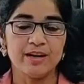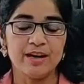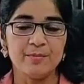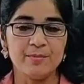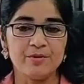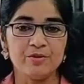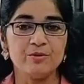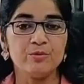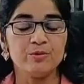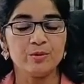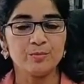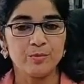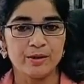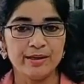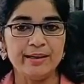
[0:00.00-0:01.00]
admission to
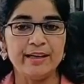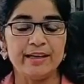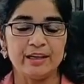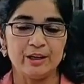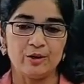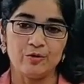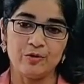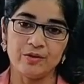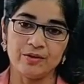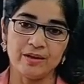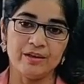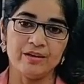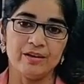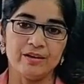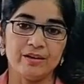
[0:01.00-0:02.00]
the Polytechnic if I have
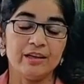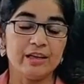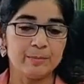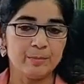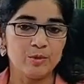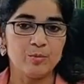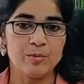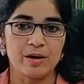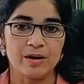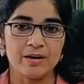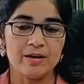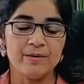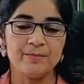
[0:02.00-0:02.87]
done the diploma